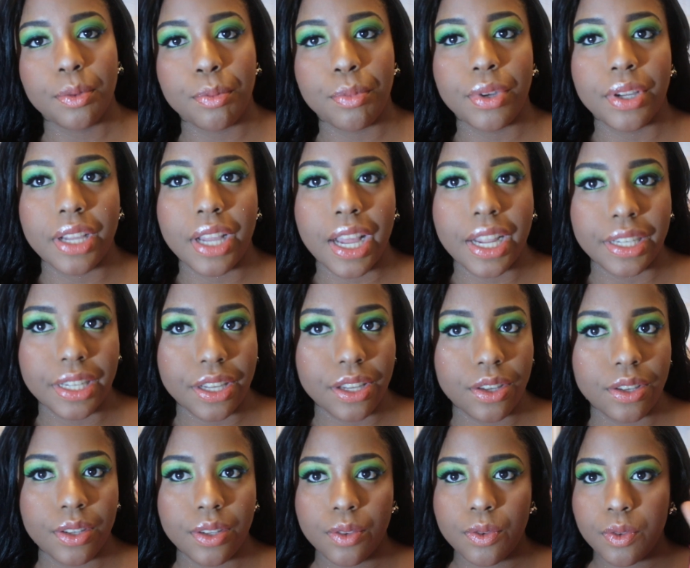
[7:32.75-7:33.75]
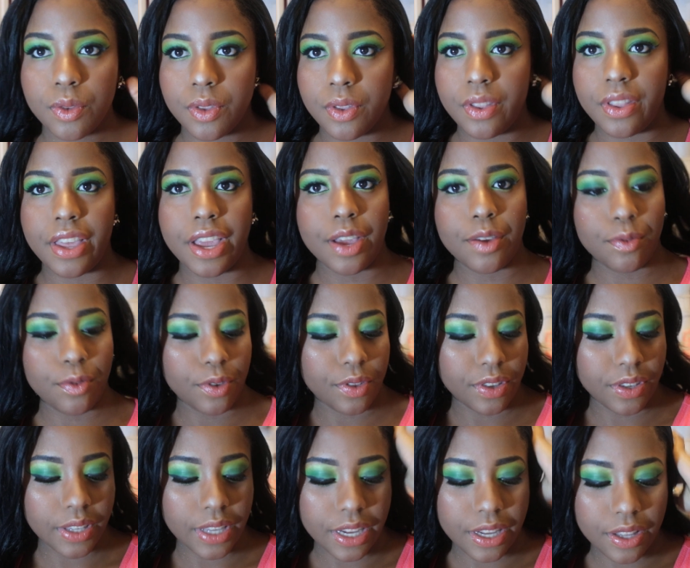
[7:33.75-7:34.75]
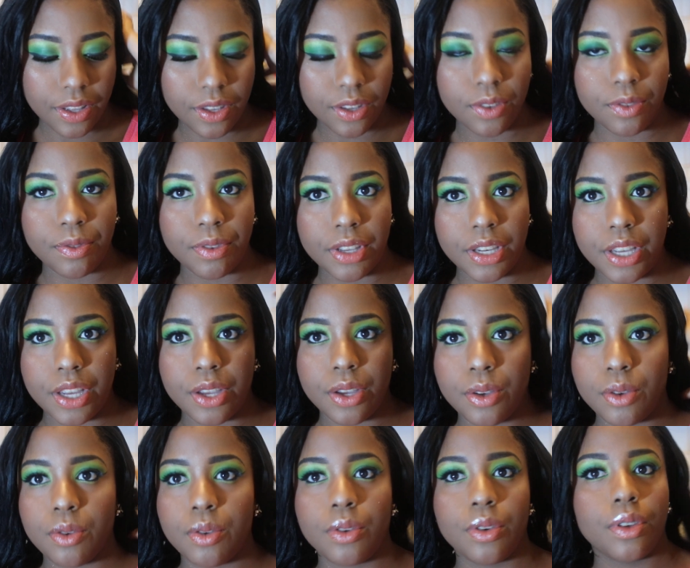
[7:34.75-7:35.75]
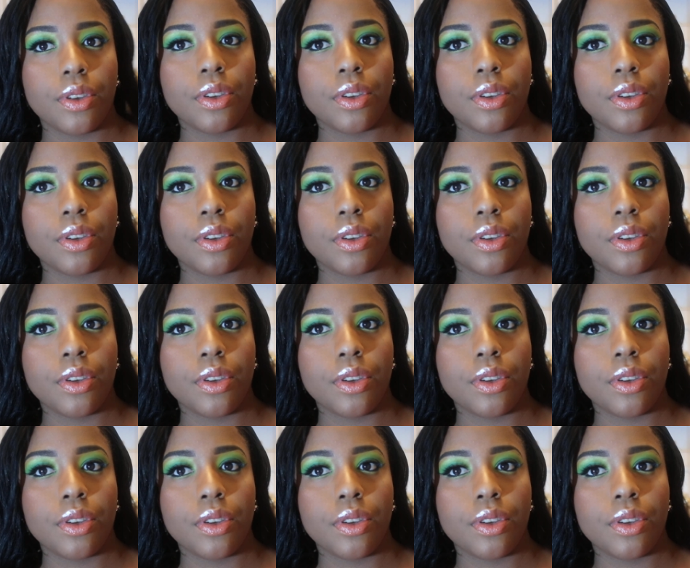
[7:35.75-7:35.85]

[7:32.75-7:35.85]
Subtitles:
but I did that for the sake of this video.